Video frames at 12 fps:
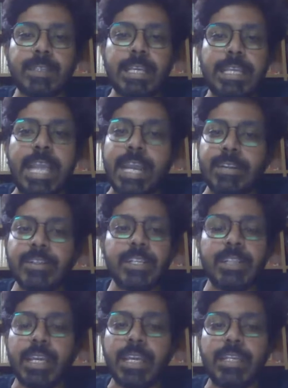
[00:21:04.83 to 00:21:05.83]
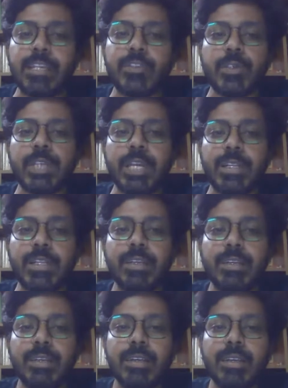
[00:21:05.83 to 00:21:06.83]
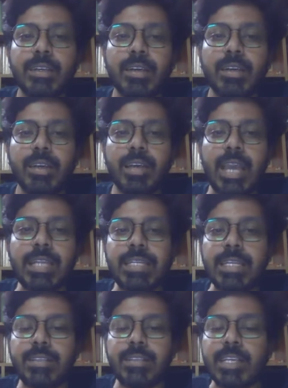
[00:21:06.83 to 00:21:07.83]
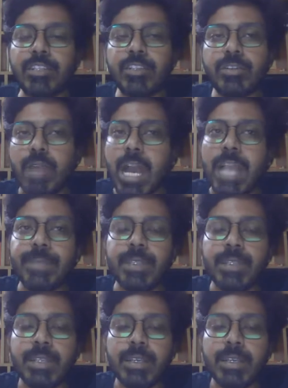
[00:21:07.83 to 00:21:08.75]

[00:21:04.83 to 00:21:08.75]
inherent in the Indian society. And he describes